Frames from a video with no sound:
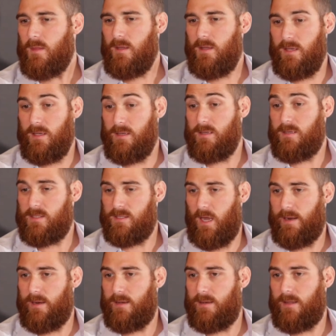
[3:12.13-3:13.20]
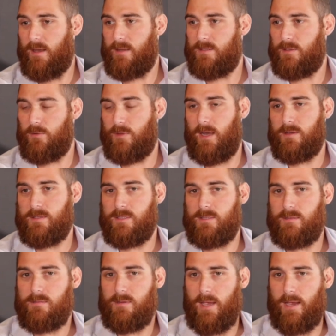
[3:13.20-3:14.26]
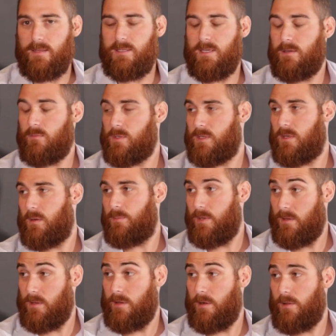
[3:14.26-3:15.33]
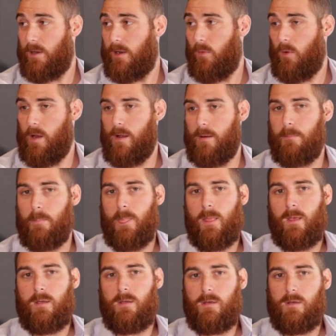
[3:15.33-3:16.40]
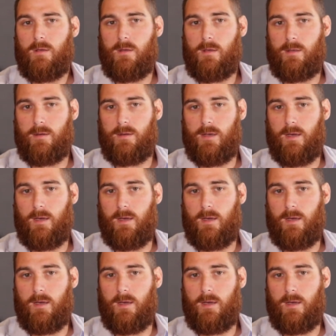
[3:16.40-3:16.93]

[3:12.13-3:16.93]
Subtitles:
he decided that 2018 was going to be the year that he ran. And